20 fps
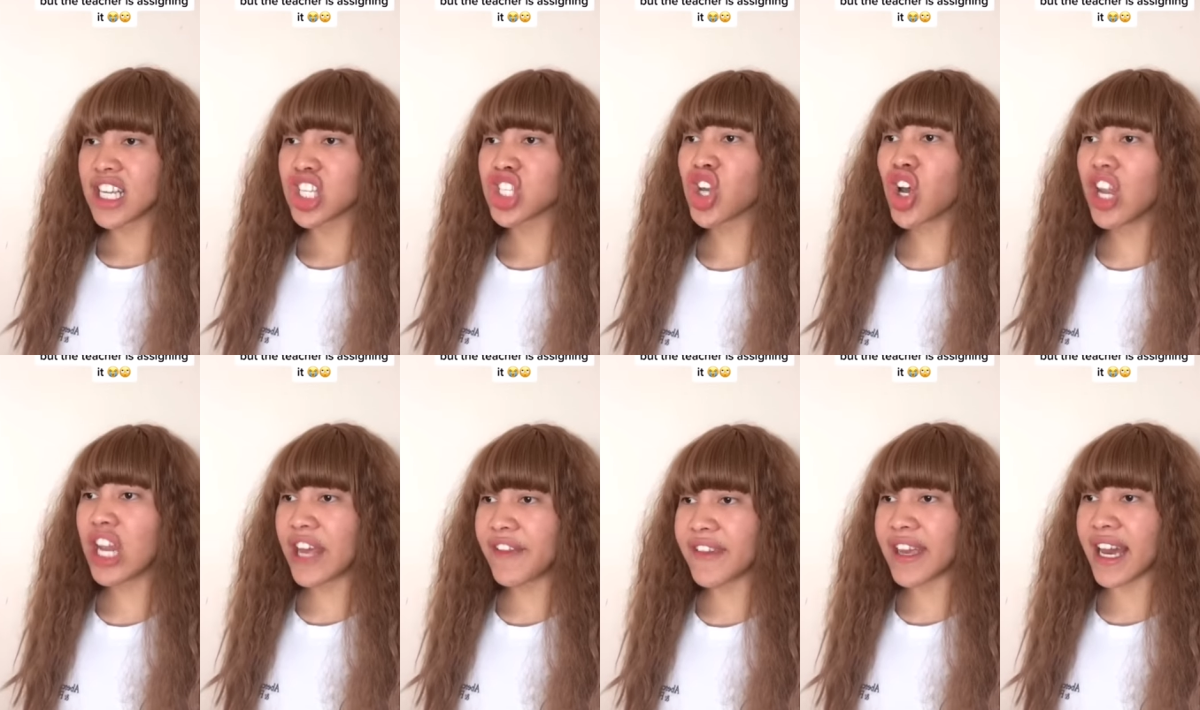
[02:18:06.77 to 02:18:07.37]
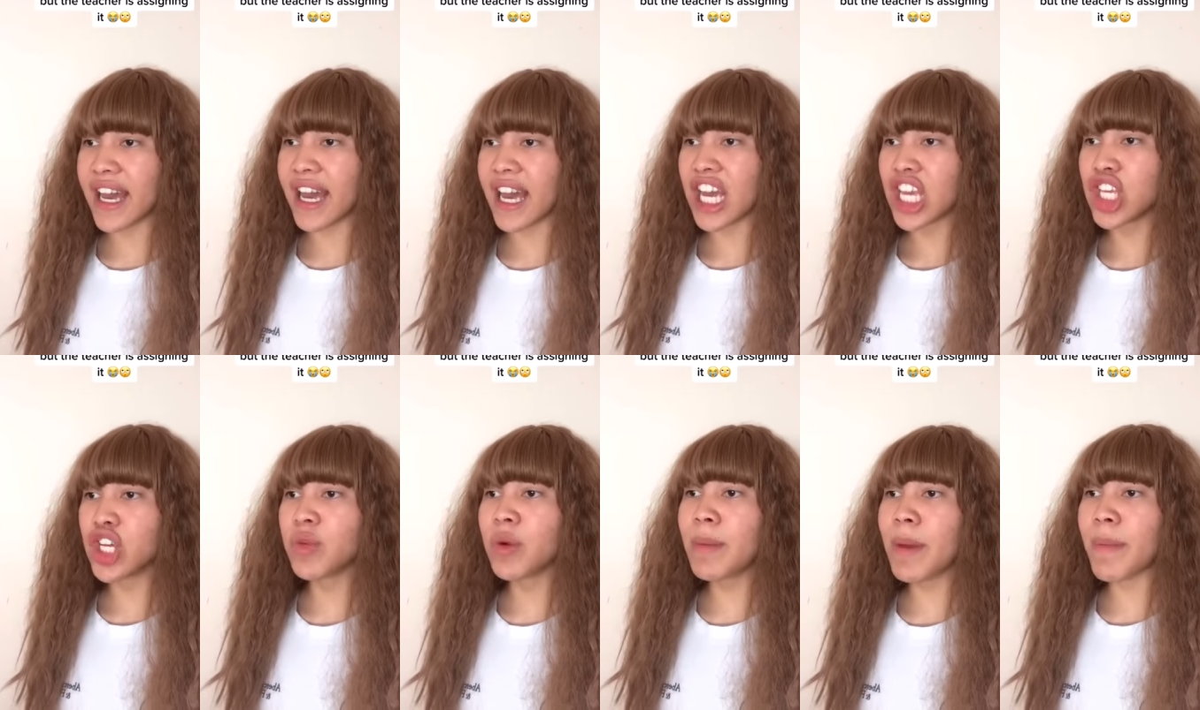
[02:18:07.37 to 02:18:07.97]
So Olivia, you
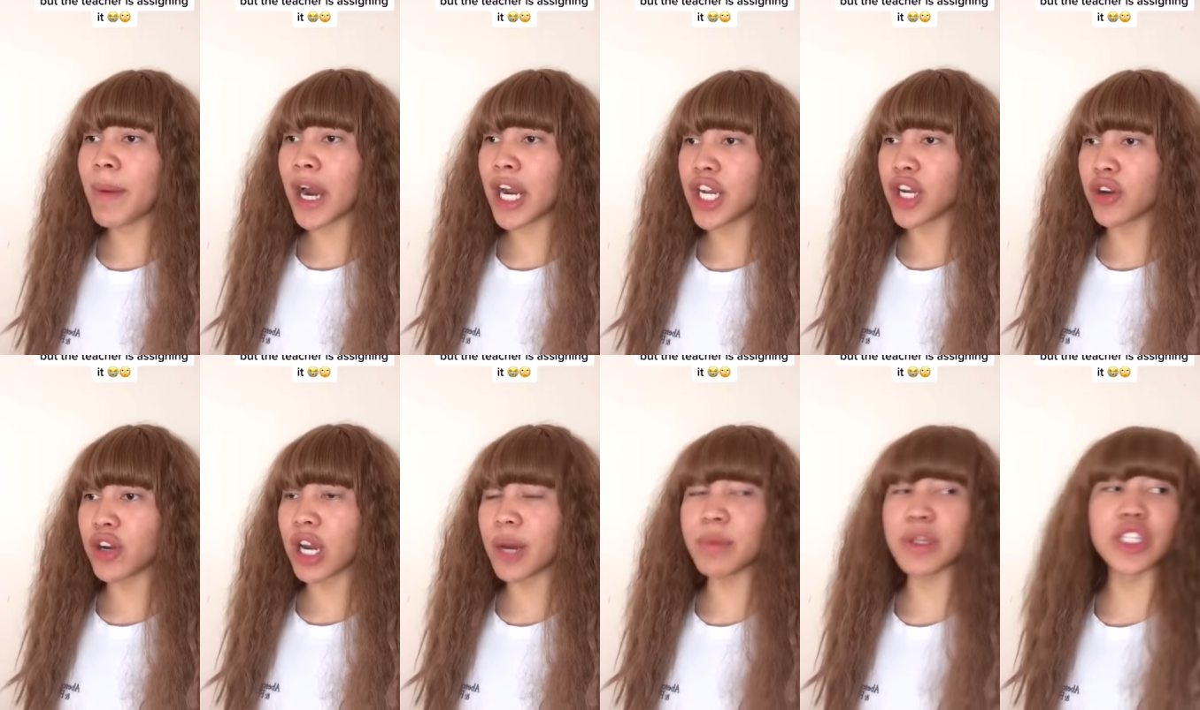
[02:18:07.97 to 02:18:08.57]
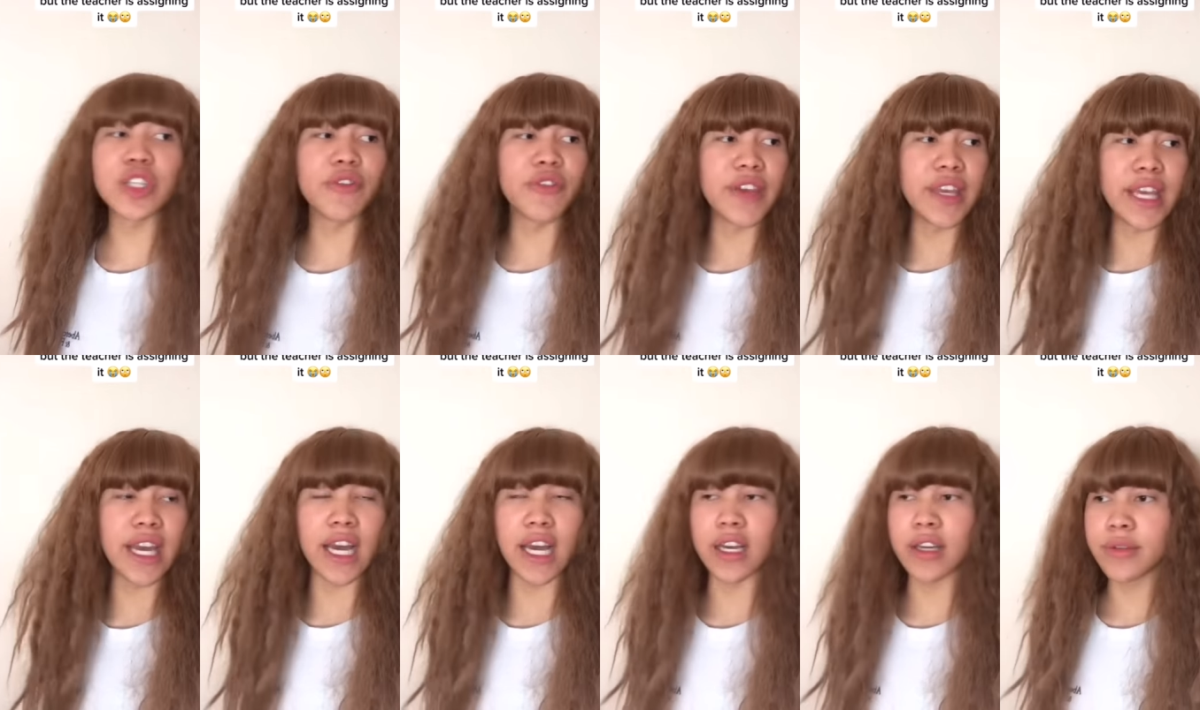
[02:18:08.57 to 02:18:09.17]
will be partnering up with
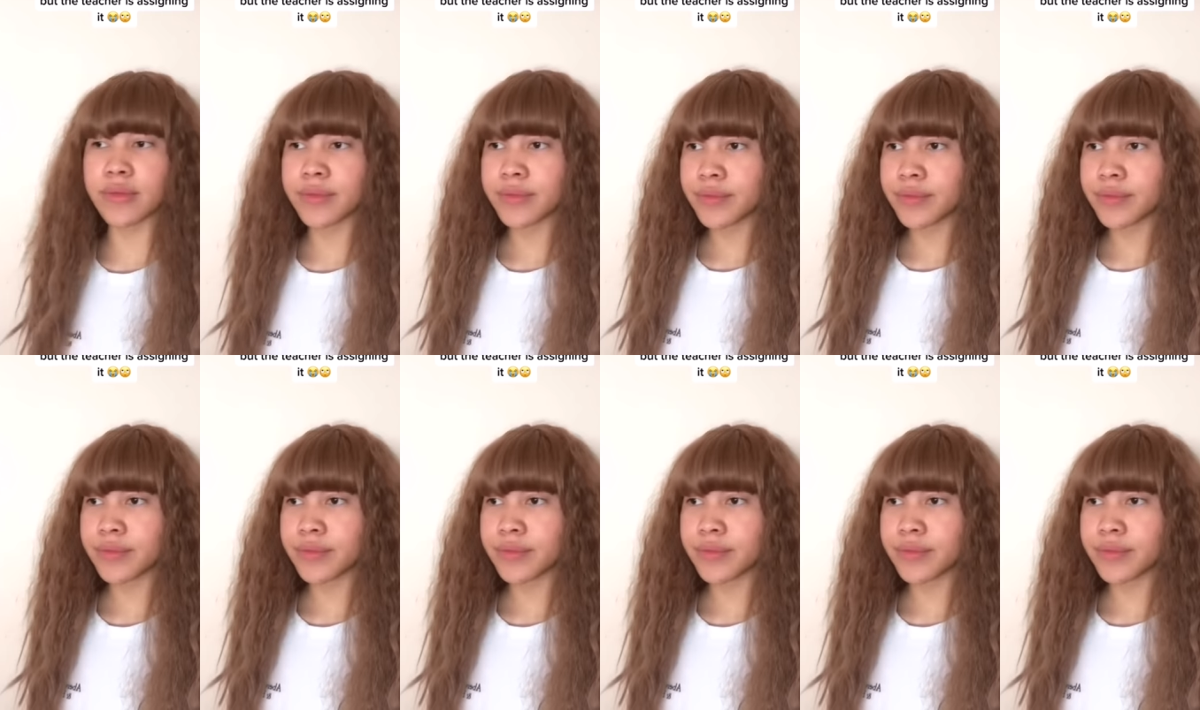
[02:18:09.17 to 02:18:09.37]
Sophia.